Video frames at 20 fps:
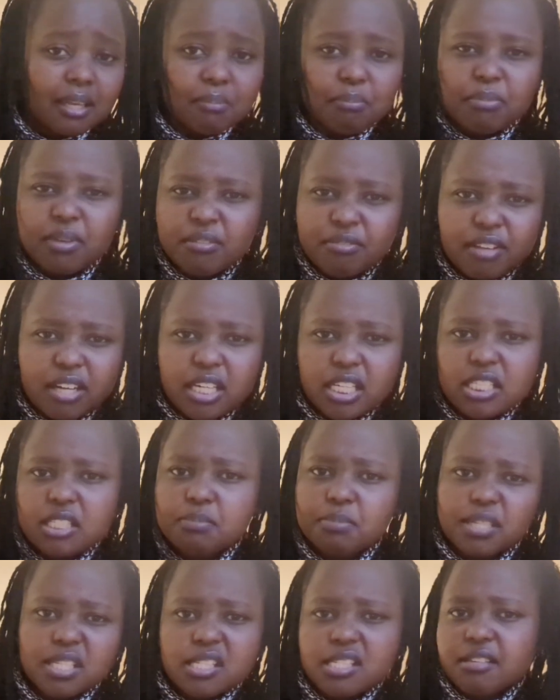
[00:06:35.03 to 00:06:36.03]
Be very
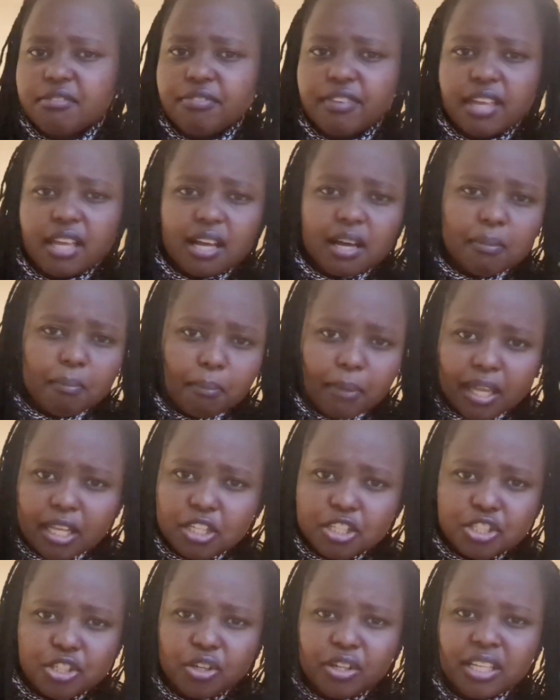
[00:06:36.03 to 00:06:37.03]
specific,
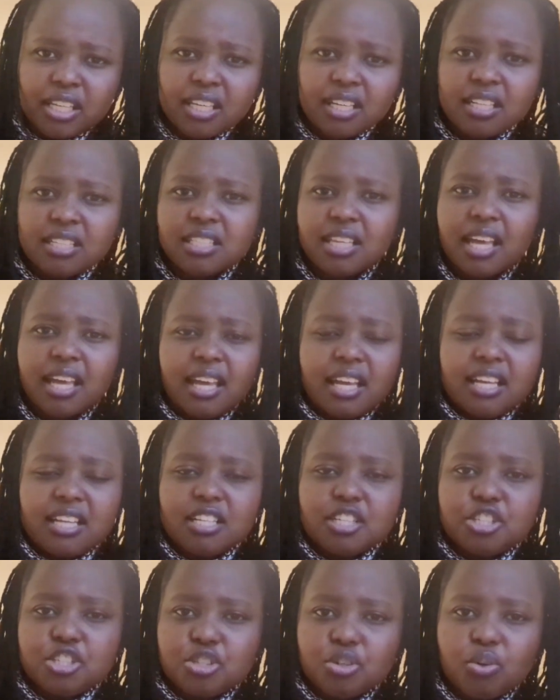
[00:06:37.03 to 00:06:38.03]
mention it,
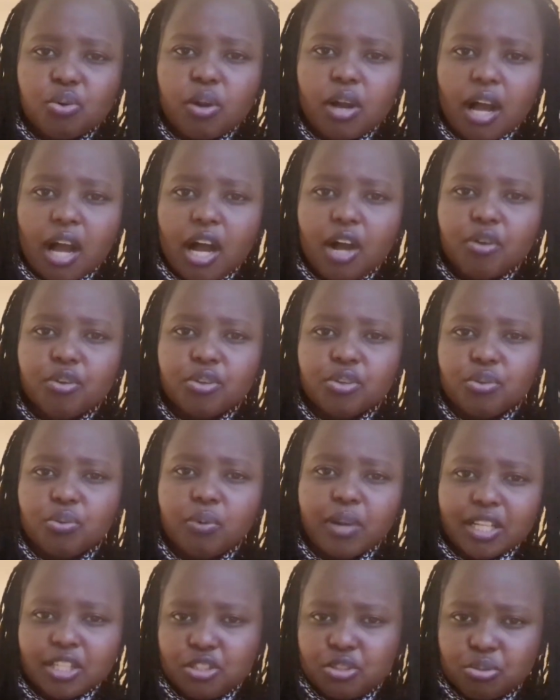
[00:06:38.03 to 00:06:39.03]
show how you
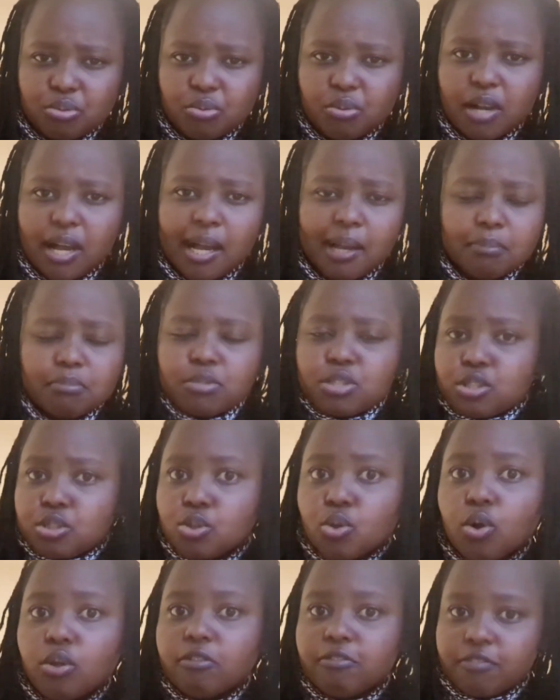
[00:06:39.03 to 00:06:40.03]
want to
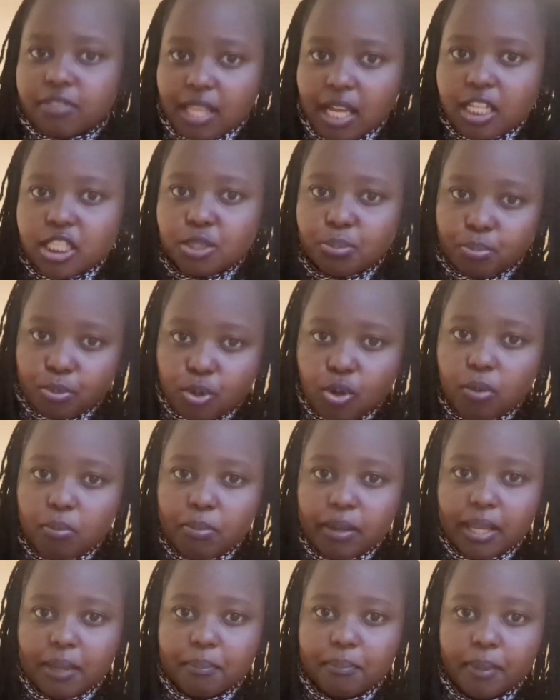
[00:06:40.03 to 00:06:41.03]
solve that
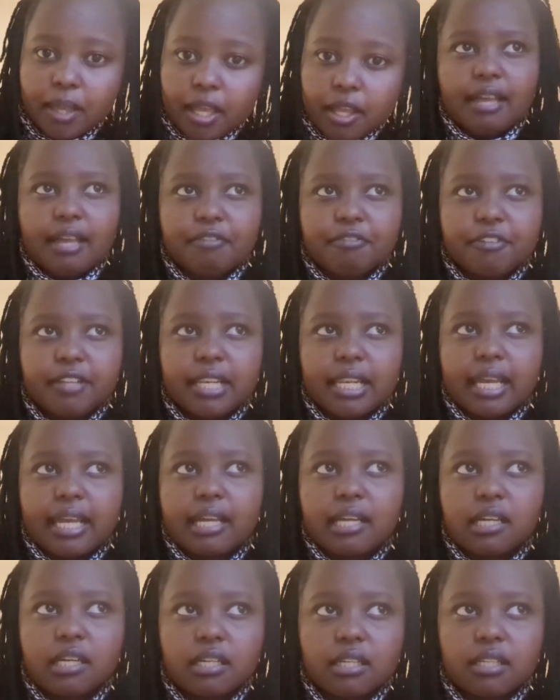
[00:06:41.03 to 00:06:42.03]
problem. I feel
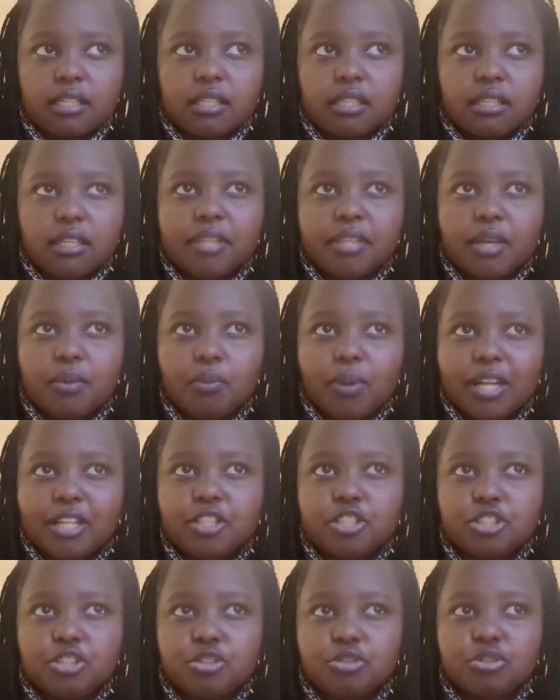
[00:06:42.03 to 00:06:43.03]
like they
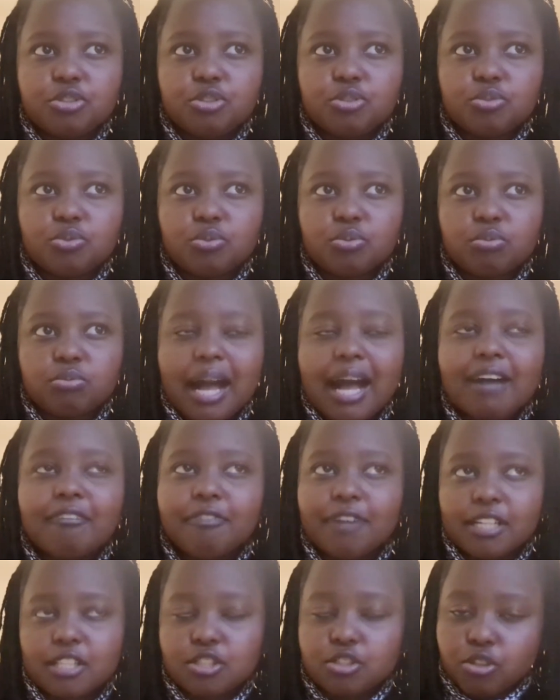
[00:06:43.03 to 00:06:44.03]
want you to
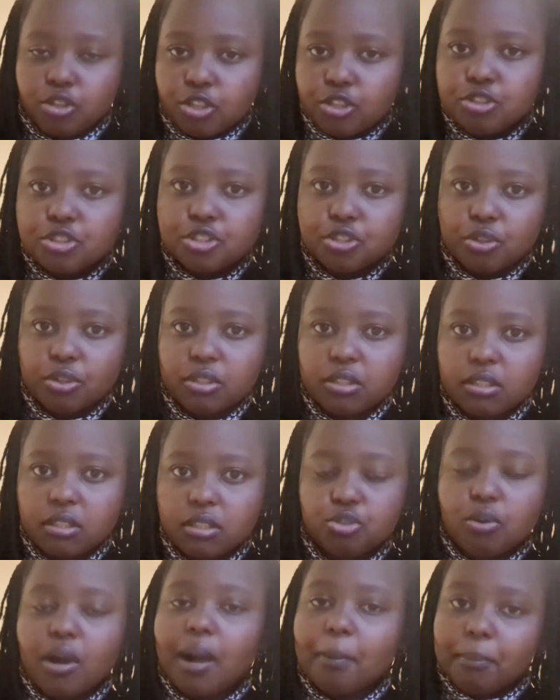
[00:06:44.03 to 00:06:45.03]
have a solution
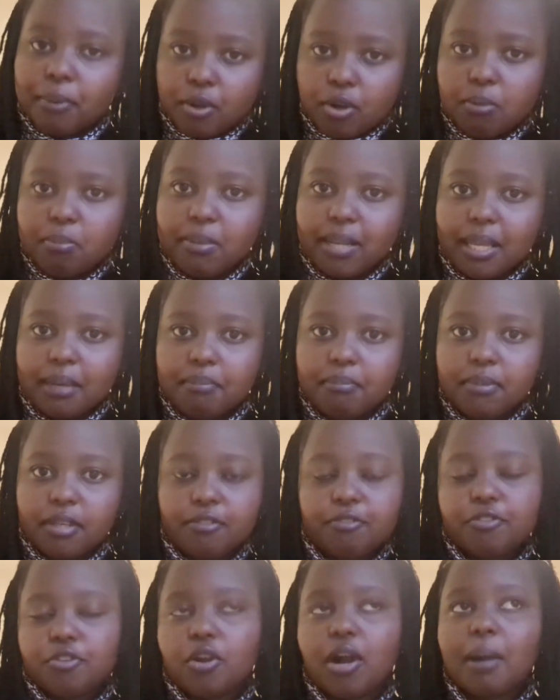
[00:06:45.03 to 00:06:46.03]
to a problem
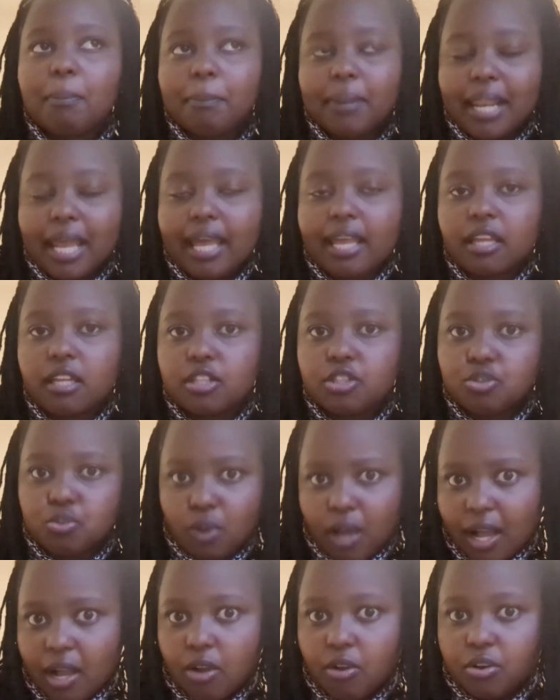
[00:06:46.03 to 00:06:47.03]
if you're applying
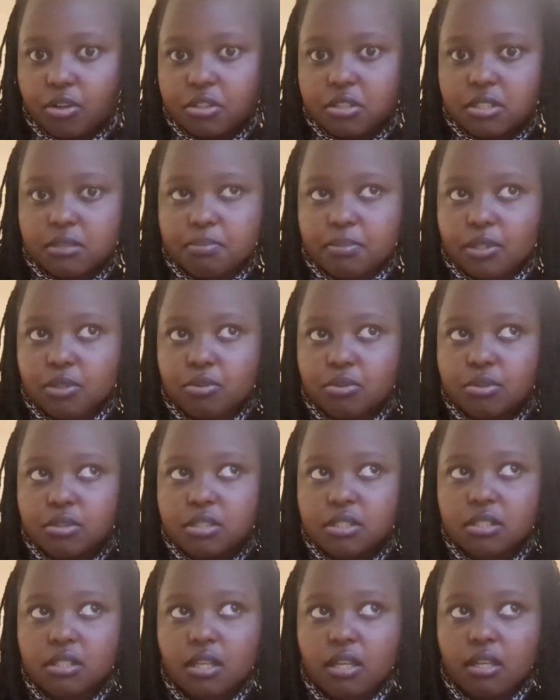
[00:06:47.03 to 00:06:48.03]
to a course,
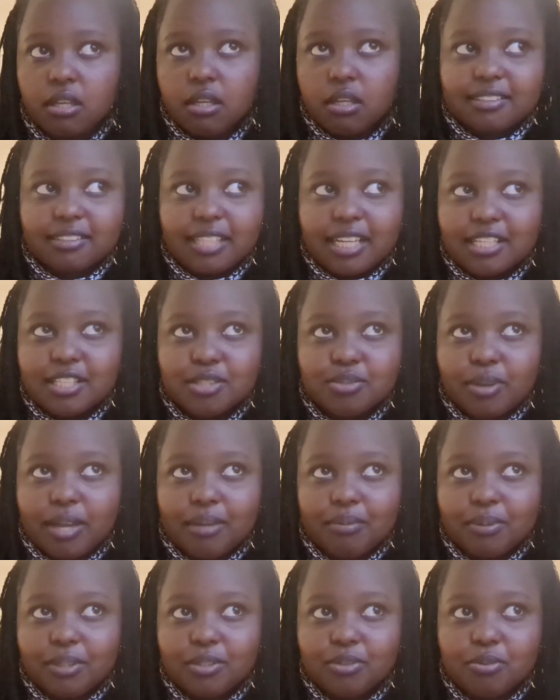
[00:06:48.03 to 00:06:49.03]
because that's
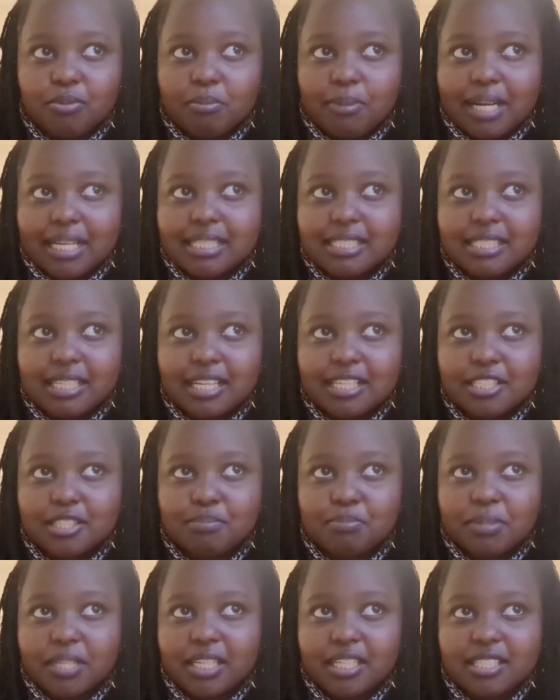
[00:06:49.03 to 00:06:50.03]
why we do masters,
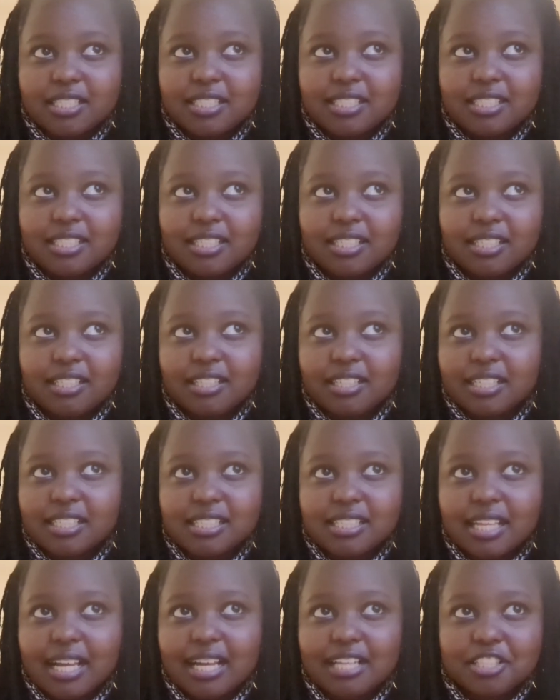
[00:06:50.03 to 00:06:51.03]
PhD,
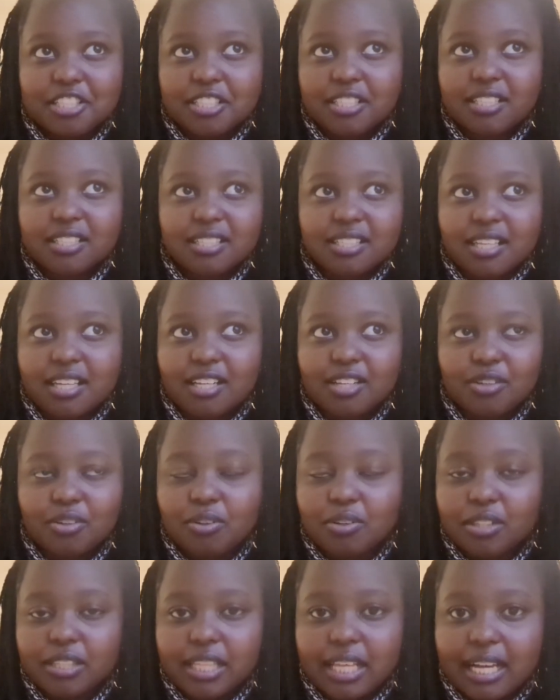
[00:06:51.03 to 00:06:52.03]
researches and
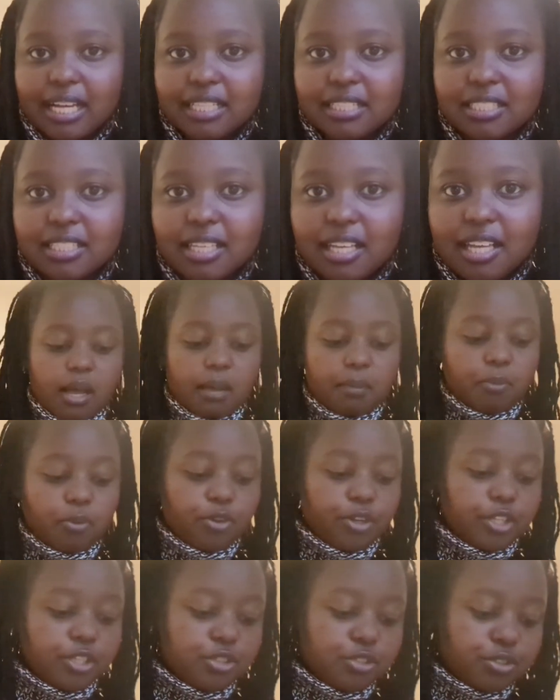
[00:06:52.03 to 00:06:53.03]
all that. I'm
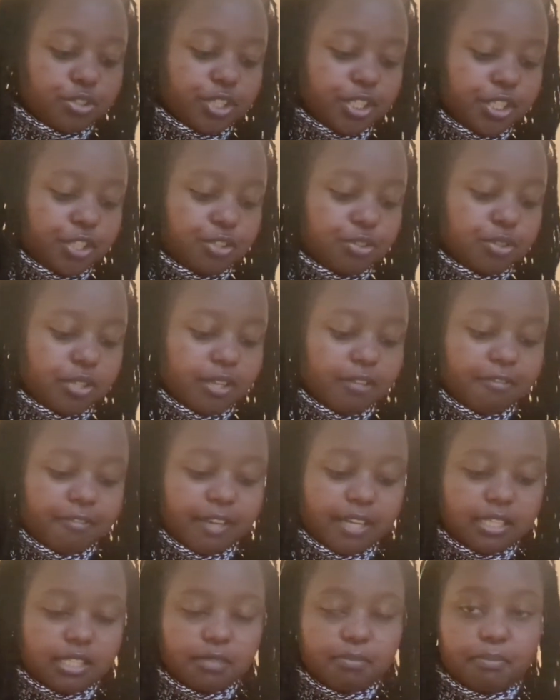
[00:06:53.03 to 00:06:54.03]
going to read you the
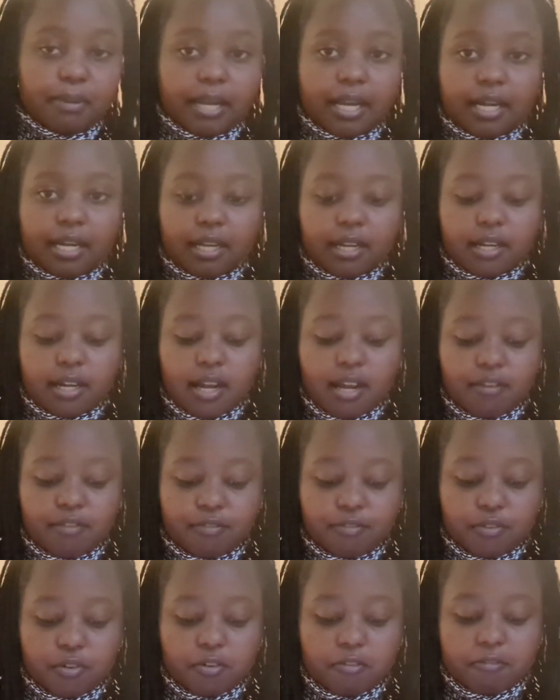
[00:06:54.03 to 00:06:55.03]
first
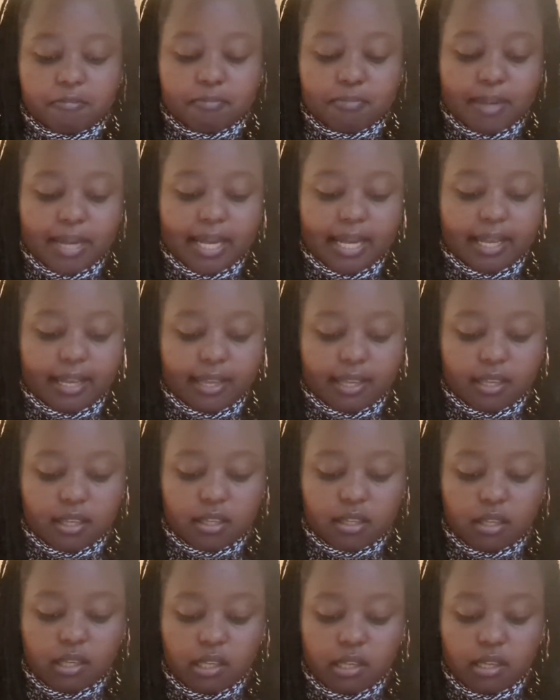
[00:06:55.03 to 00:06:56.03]
paragraph of
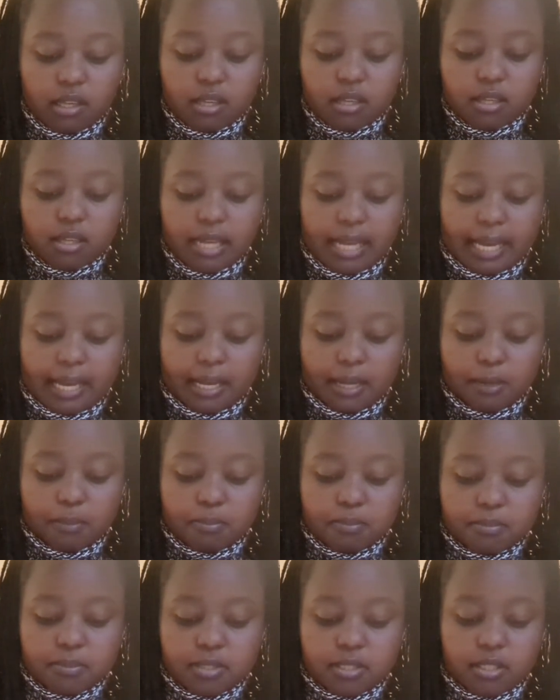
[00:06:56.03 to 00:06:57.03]
my
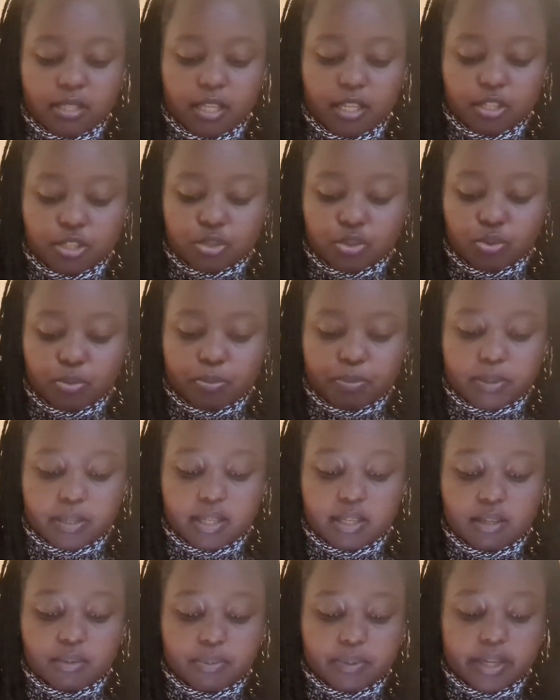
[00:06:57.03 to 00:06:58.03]
SOP
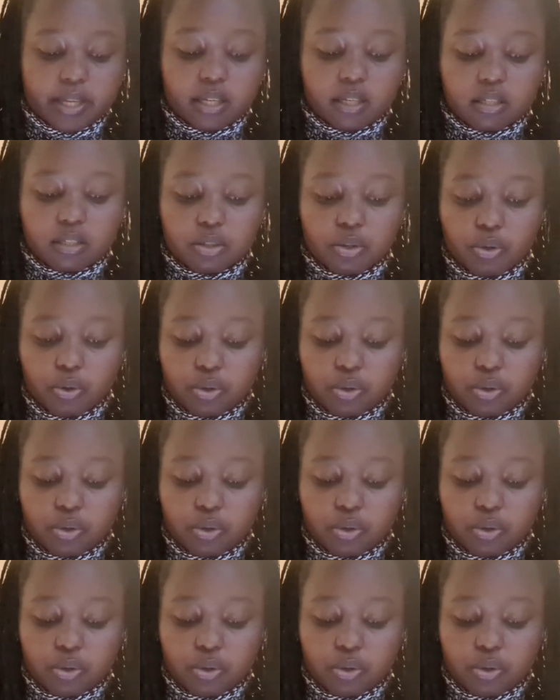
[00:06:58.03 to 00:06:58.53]
when